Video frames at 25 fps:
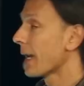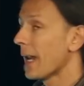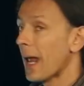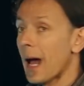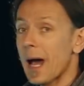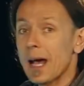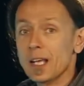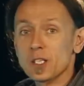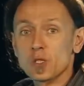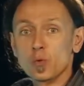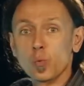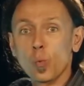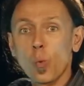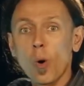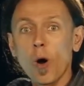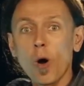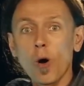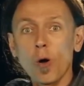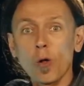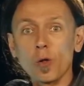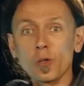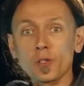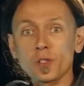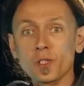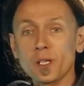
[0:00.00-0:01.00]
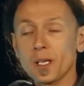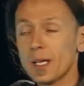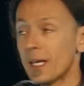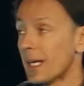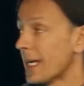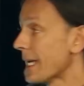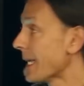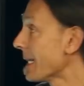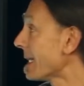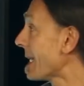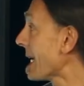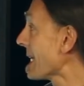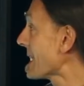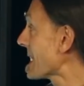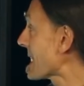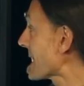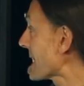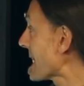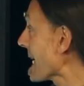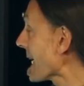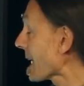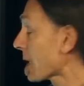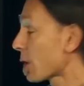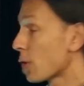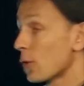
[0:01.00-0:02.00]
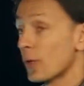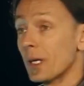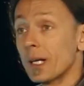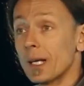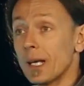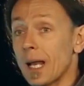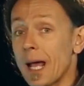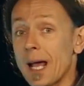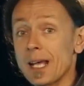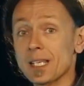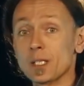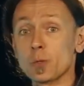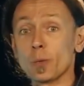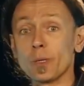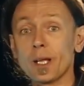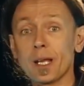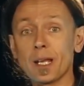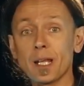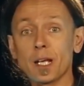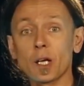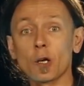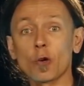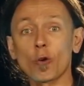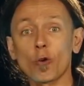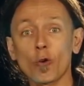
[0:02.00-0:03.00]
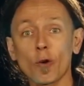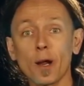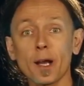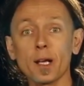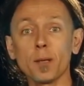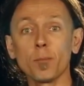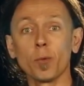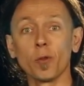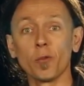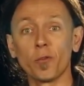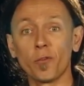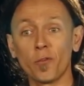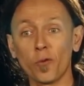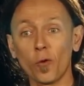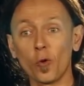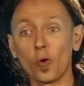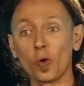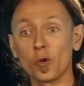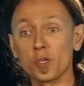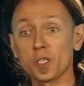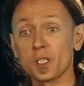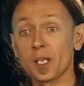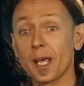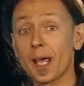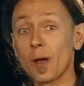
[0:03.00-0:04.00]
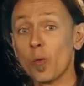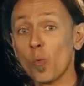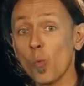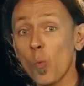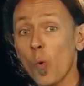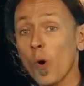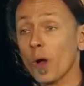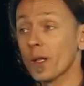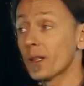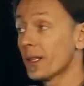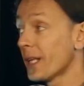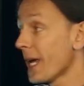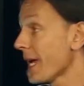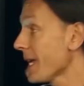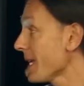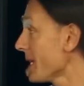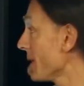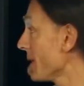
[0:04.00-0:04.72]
glass walls. They stick to the glass with an incredible force. And what they